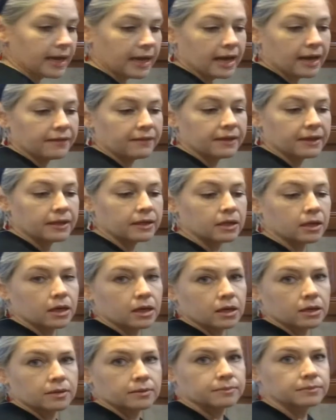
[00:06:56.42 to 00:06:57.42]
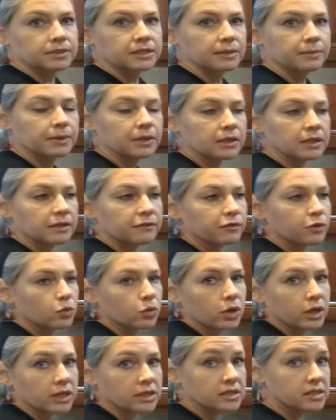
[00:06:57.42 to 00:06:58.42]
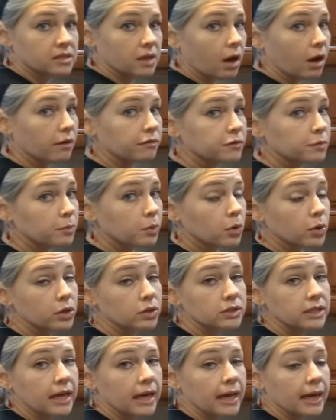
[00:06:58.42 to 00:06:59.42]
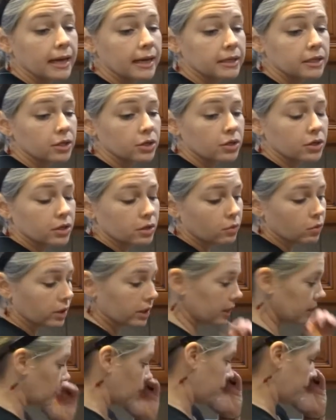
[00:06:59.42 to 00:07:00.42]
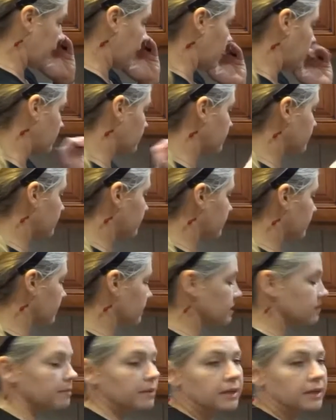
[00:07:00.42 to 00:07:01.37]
And then typically if you want a soft boiled egg, you're going to want to go about 6